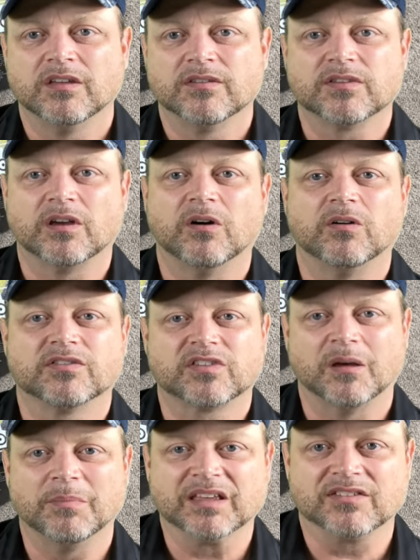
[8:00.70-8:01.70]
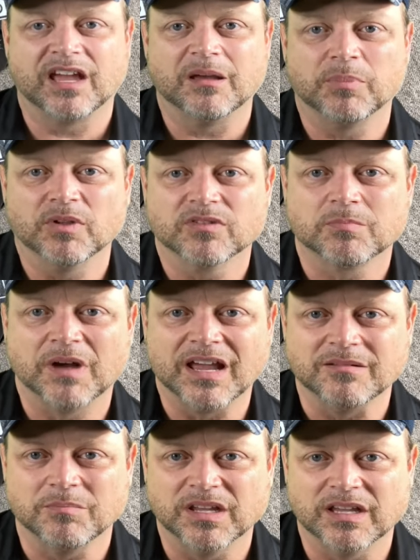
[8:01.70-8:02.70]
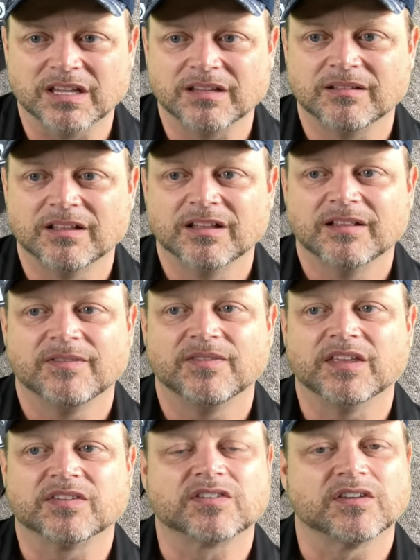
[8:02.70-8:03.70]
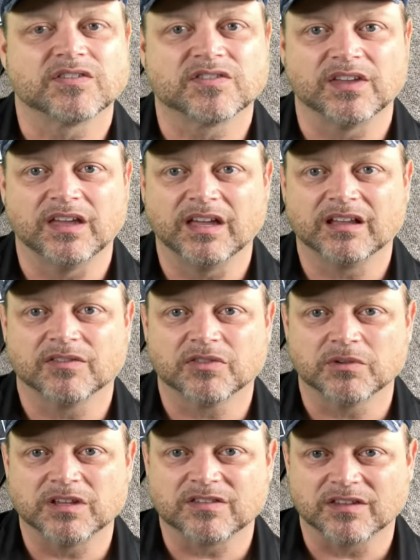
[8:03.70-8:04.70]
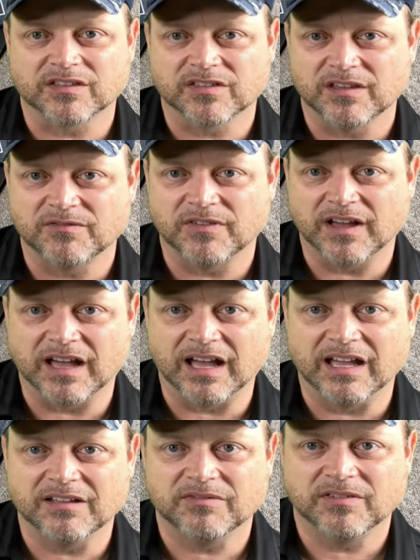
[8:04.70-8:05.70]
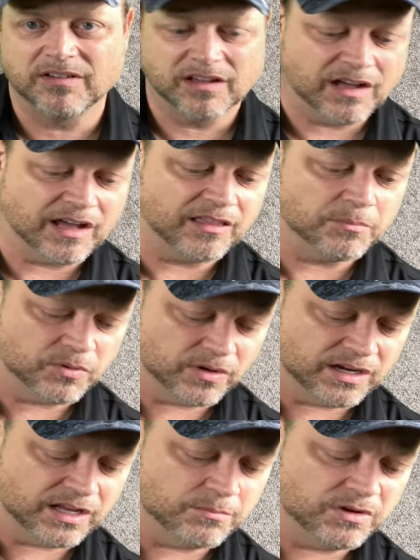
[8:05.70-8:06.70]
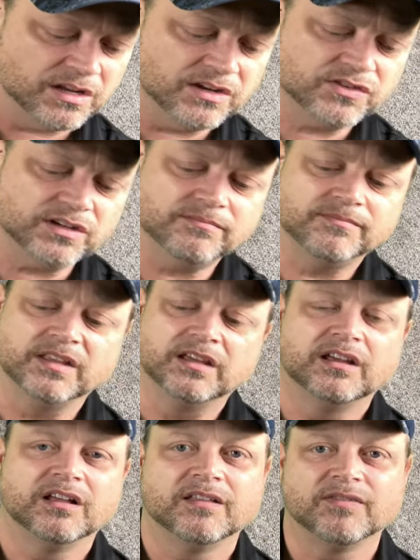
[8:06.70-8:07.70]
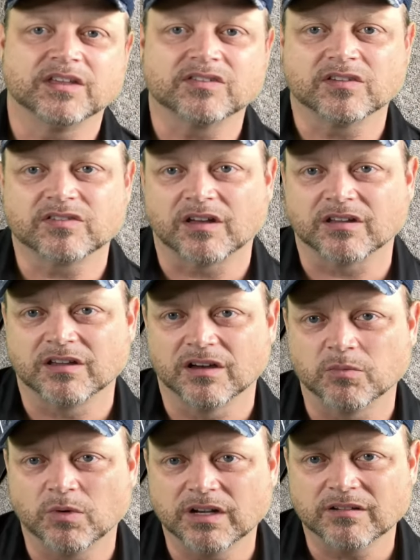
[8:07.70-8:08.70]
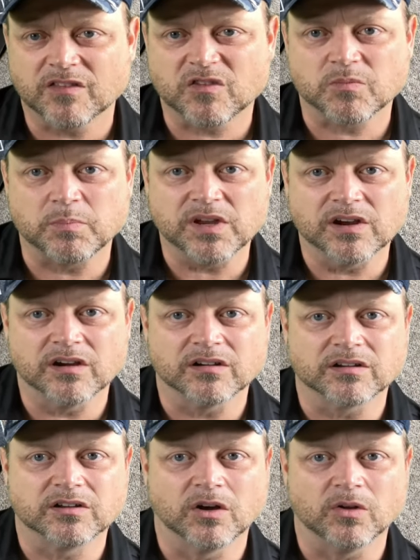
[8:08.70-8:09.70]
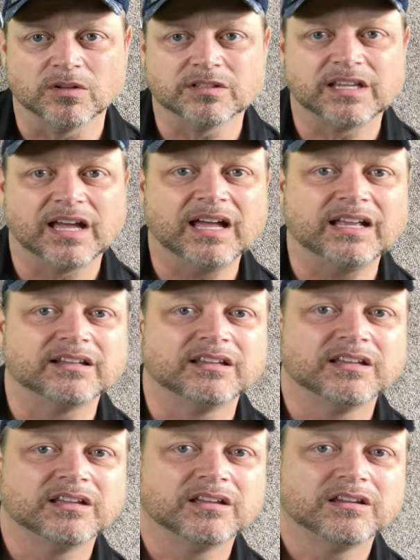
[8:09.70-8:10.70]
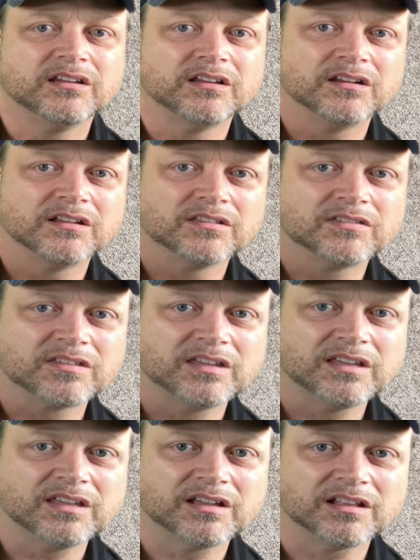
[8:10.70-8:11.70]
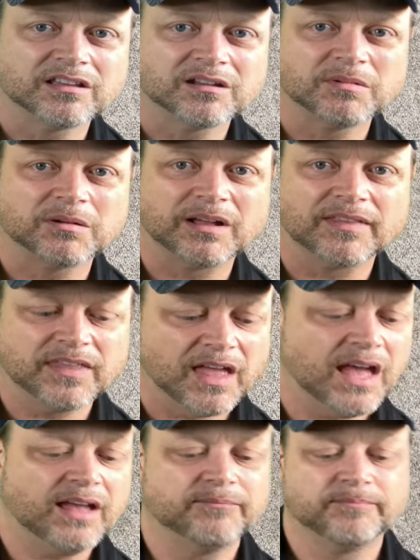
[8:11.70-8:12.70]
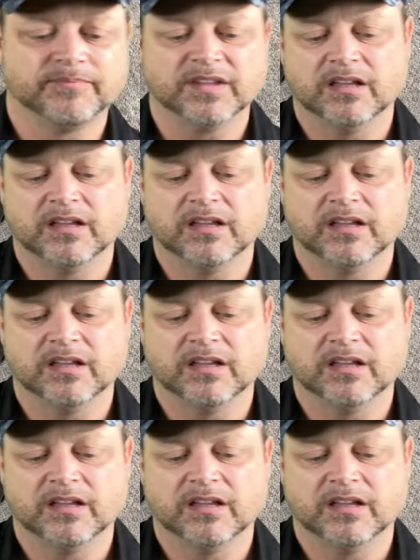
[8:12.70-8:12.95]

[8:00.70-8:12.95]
So some examples might be this SIG 365 hollow point ammunition. This is a good one, Spear Gold Dot. You're going to see a little bit about that.